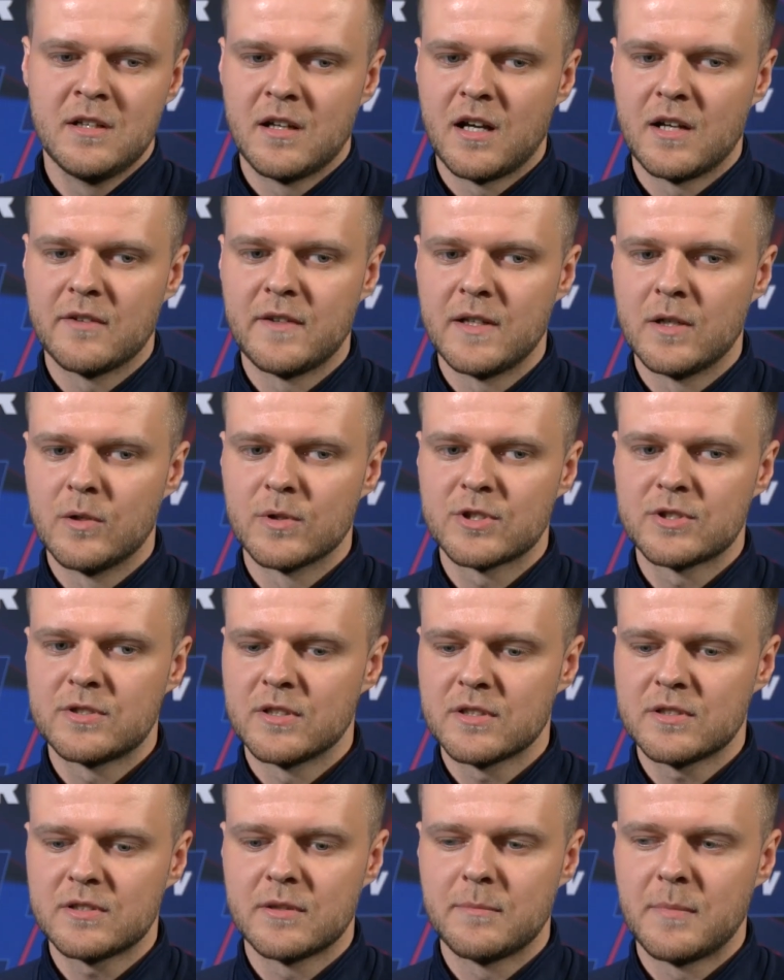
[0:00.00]
I think it was
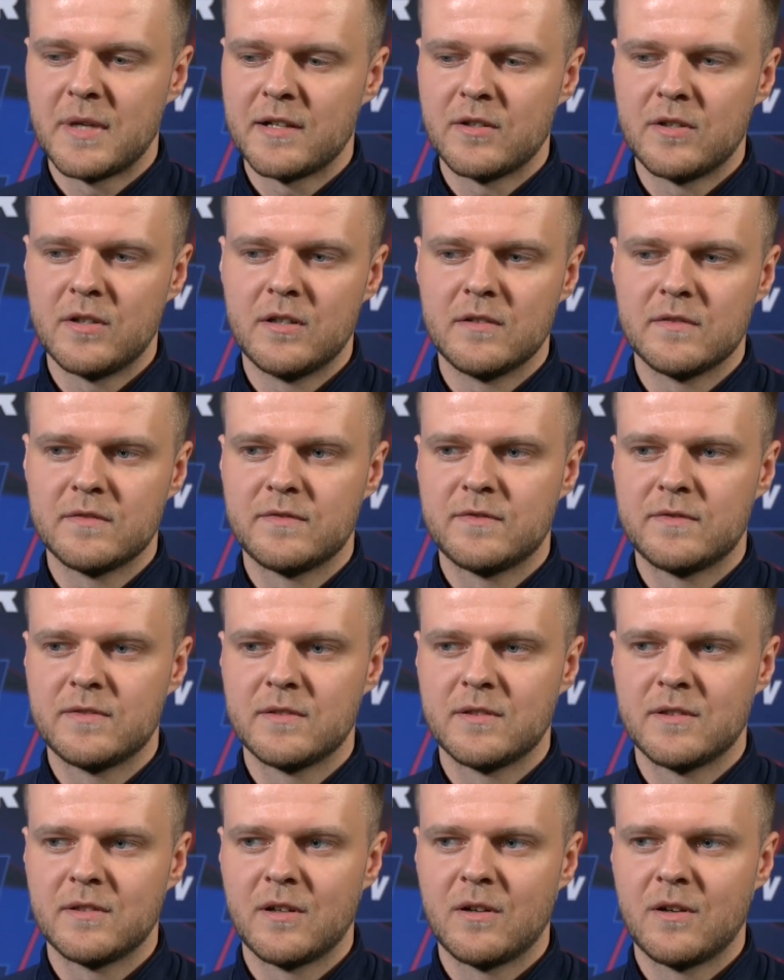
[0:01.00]
just a matter of
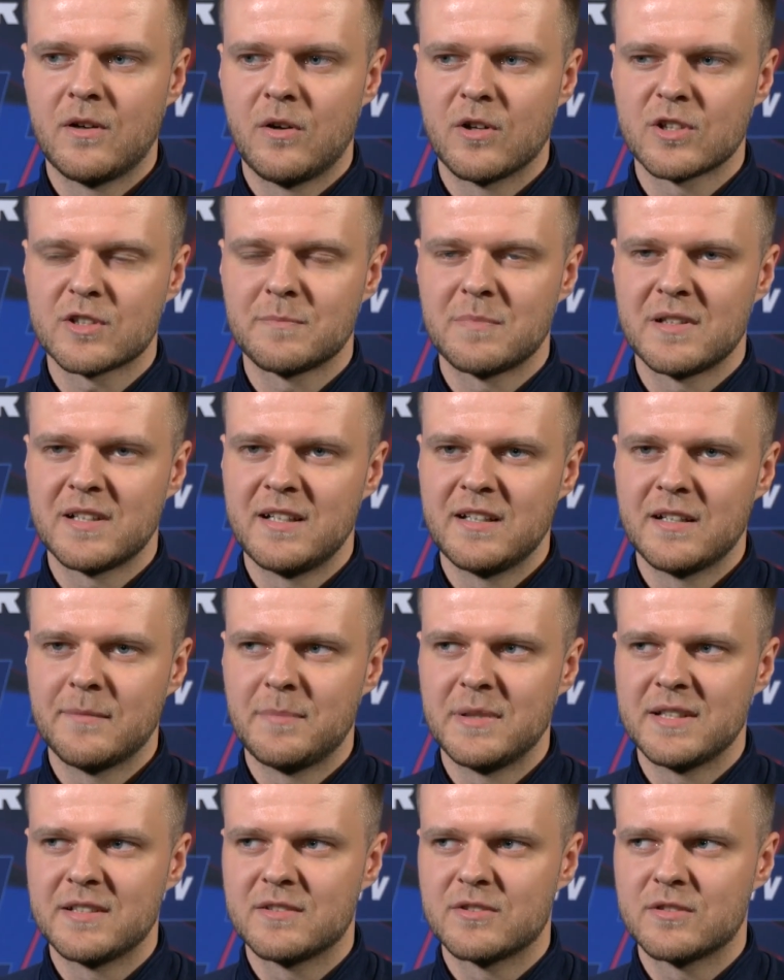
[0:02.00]
us playing a
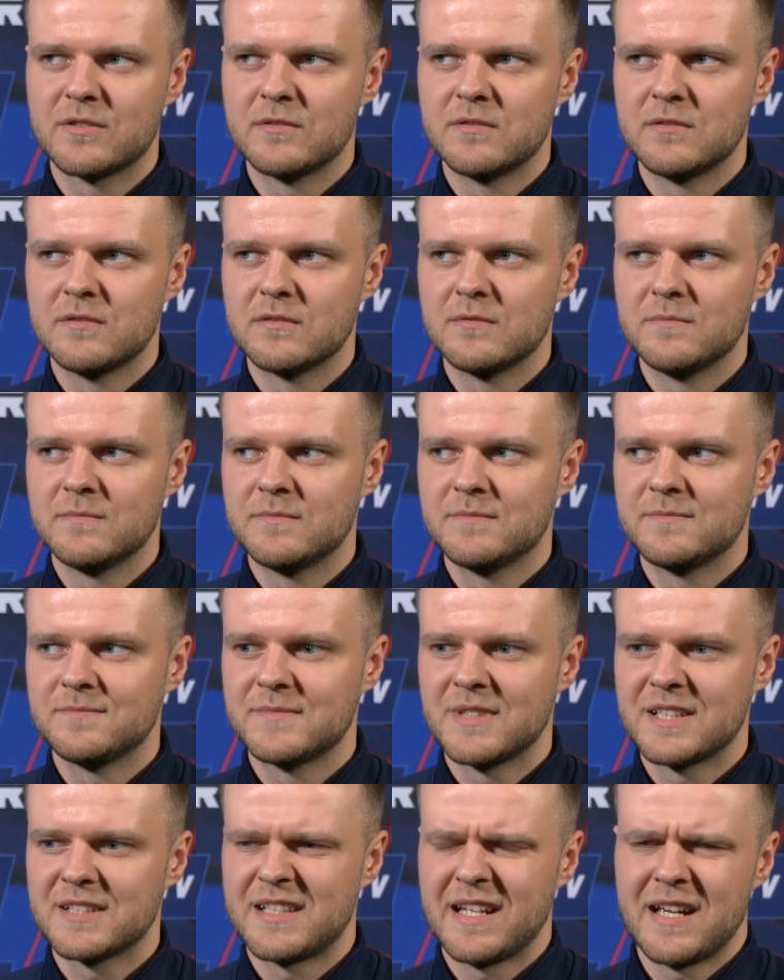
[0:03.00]
bit too
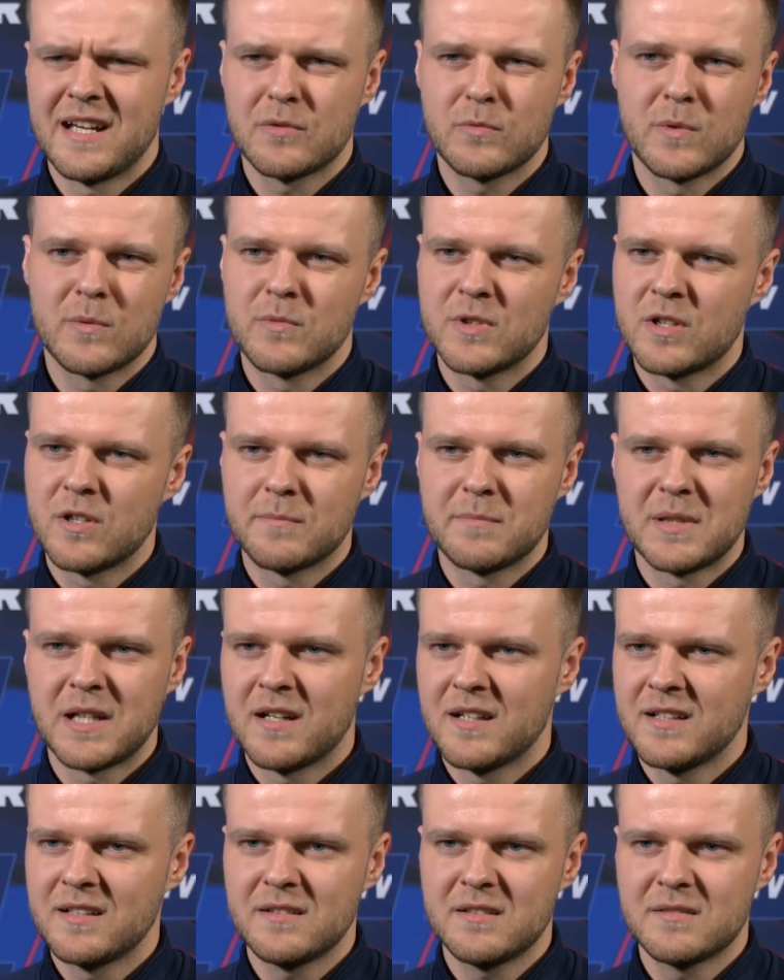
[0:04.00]
scared when we got
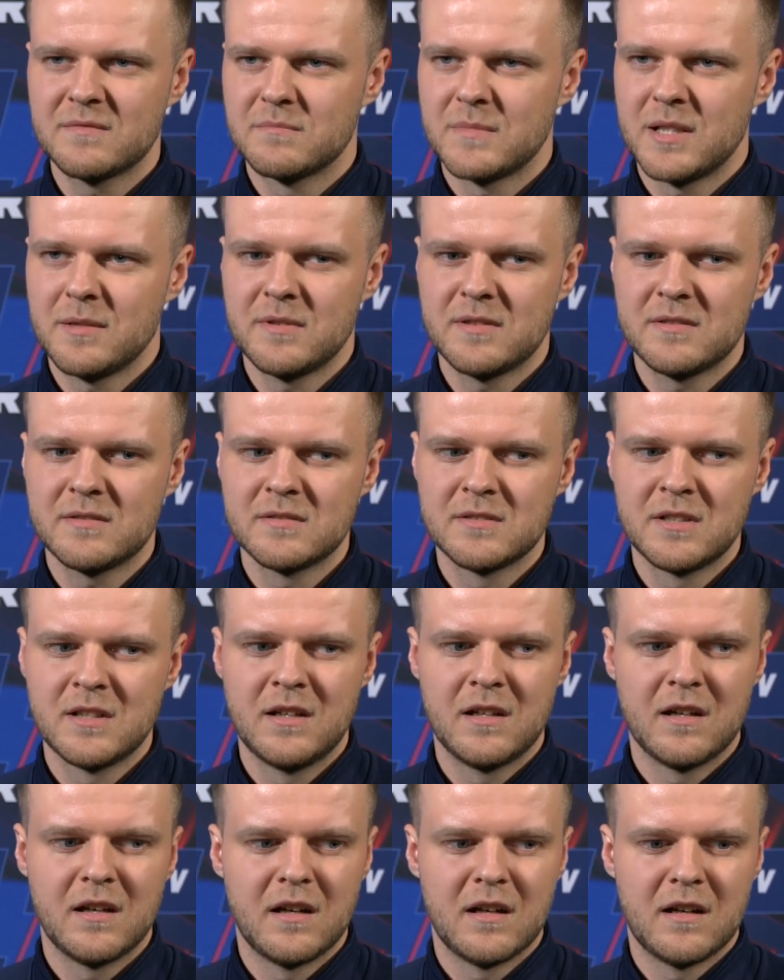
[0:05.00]
behind, maybe.
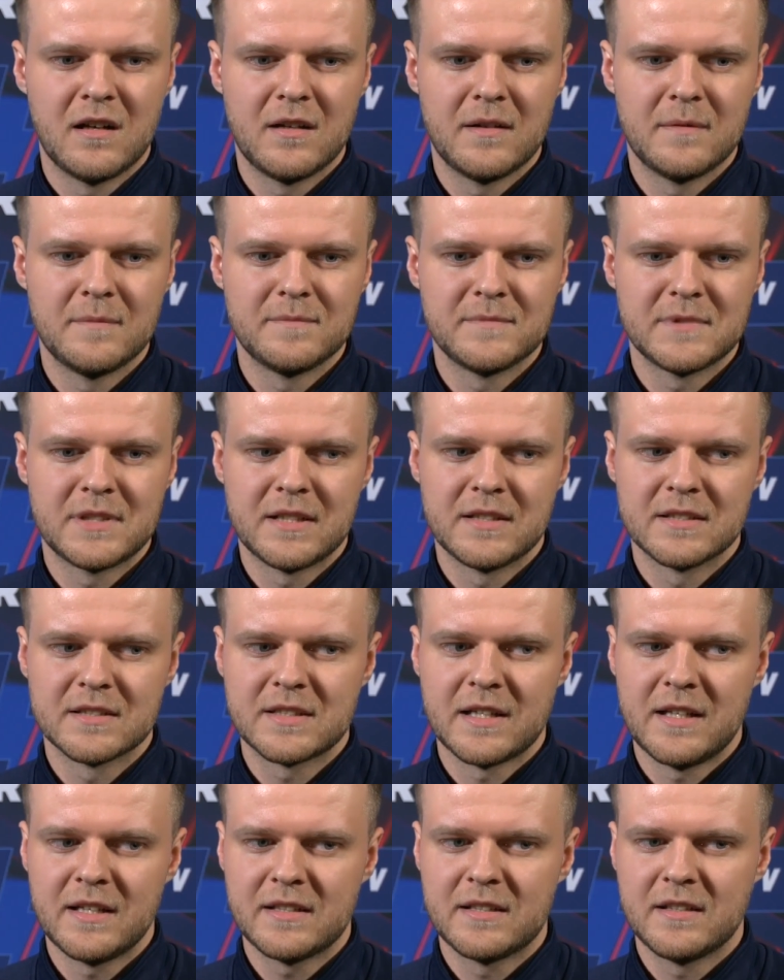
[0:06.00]
Um, didn't
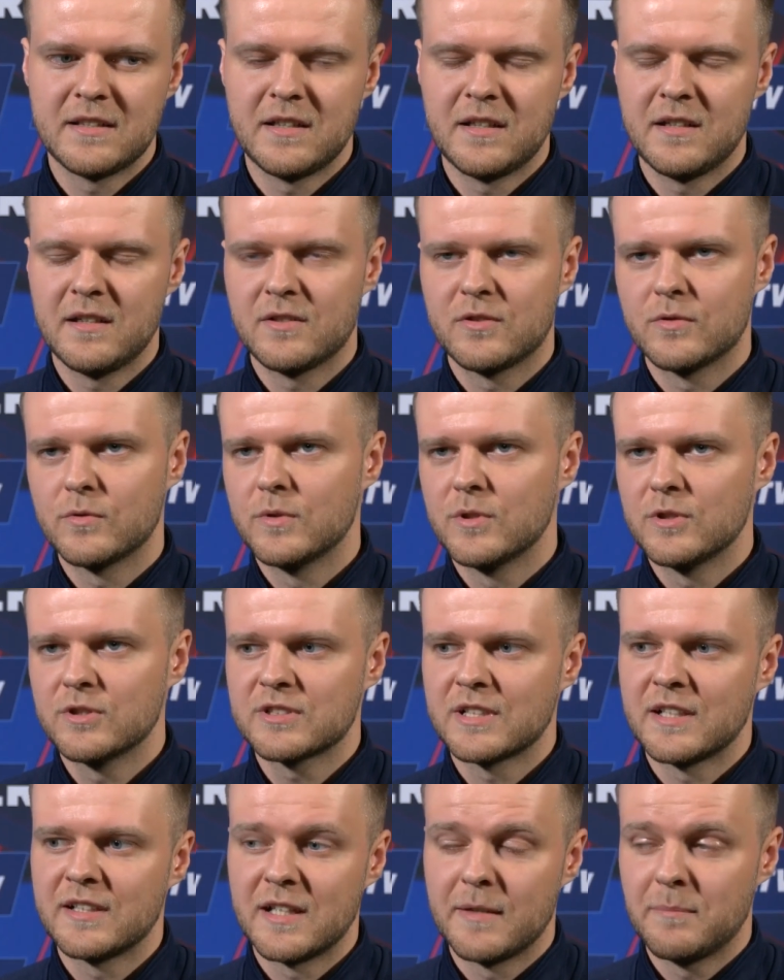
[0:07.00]
take the
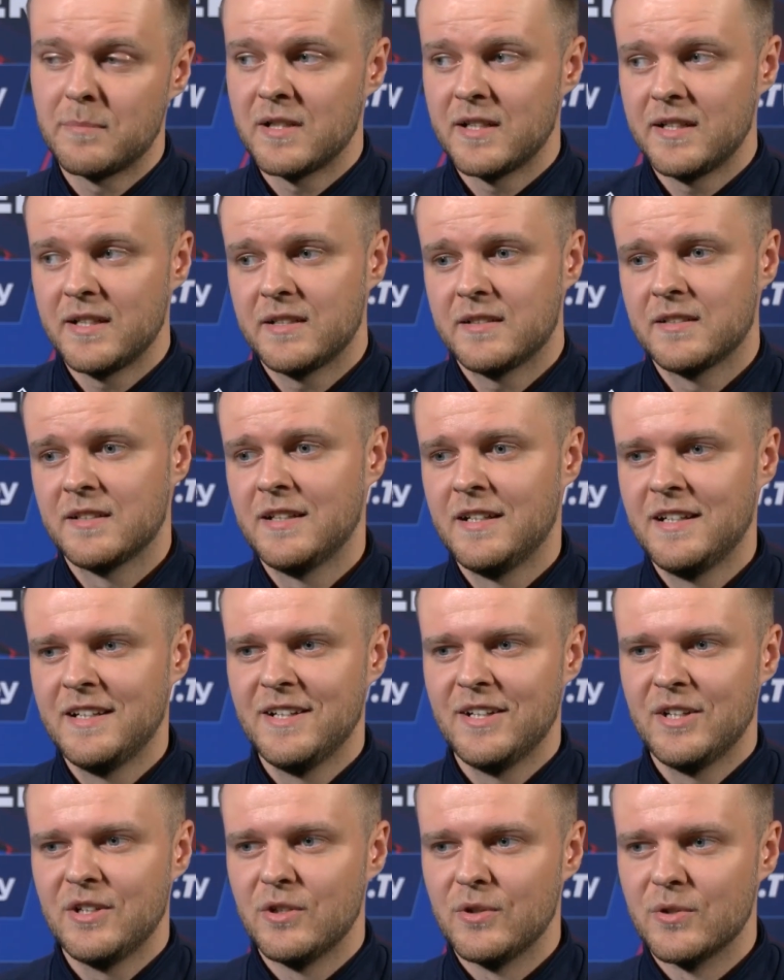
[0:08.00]
duels and they played,
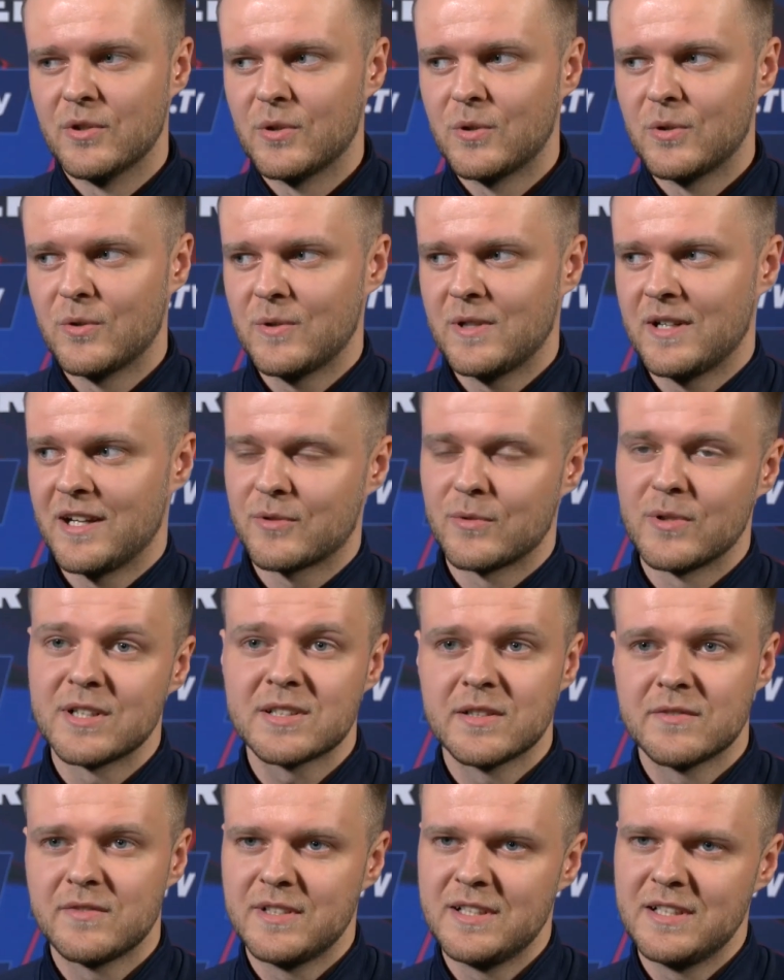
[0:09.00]
you know,
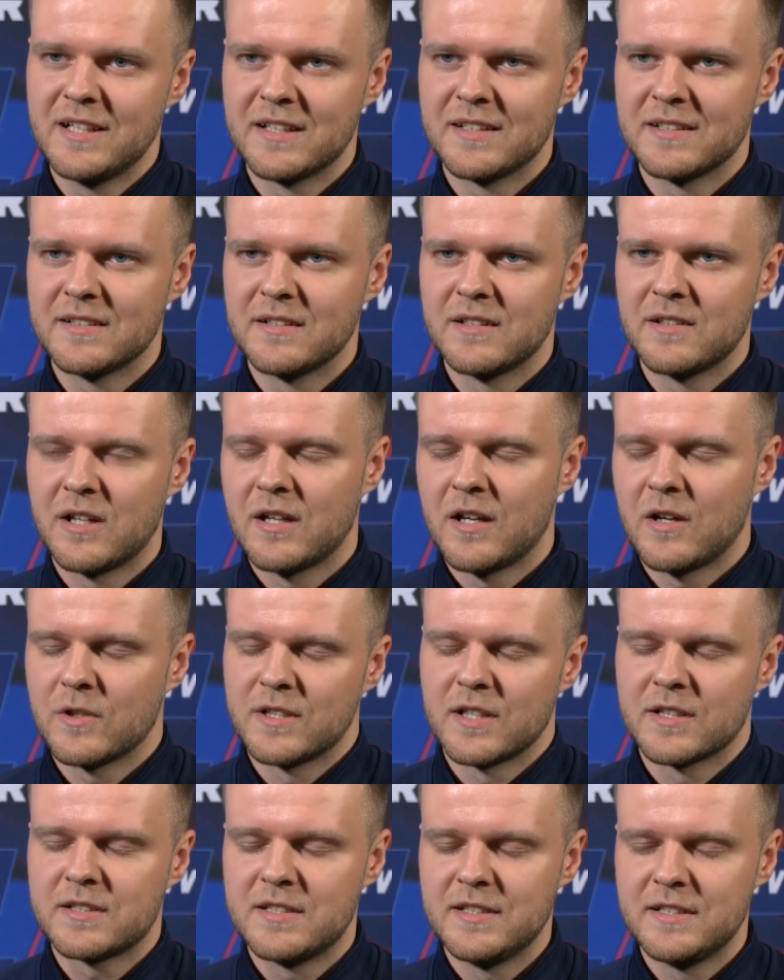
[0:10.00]
aggressively and on
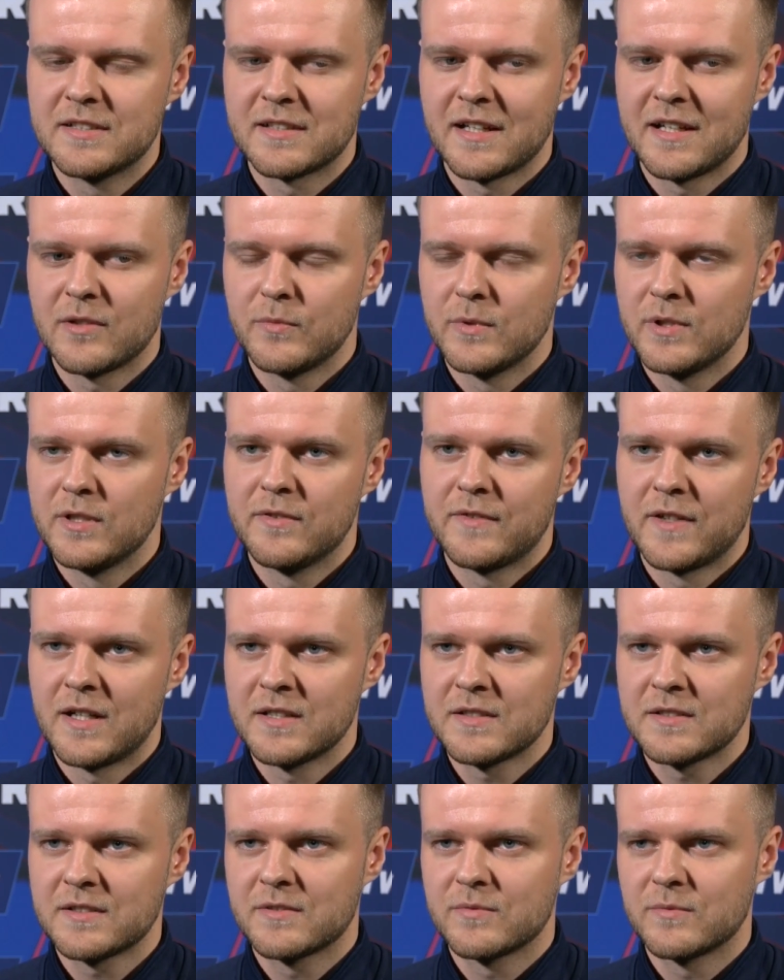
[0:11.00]
the T side really
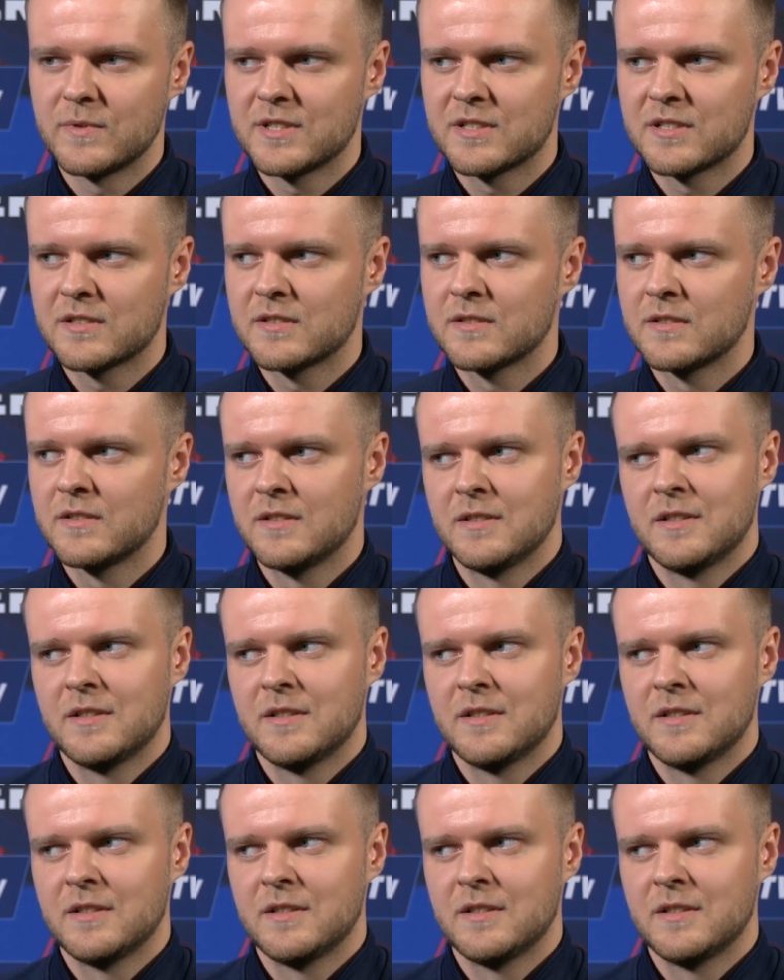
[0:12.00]
fast, which,